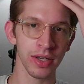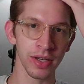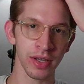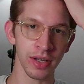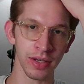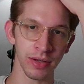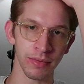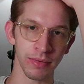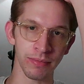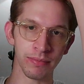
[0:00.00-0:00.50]

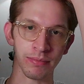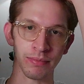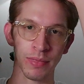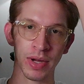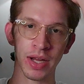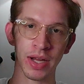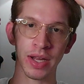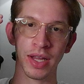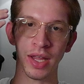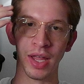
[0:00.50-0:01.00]

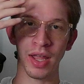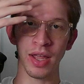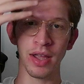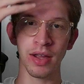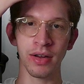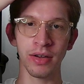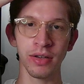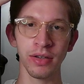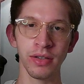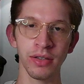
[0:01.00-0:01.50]
My
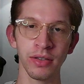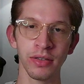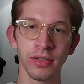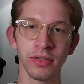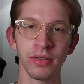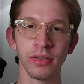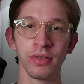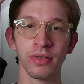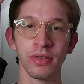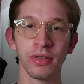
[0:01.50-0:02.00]
hair
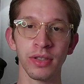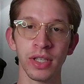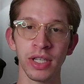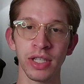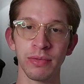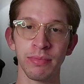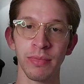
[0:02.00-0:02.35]
is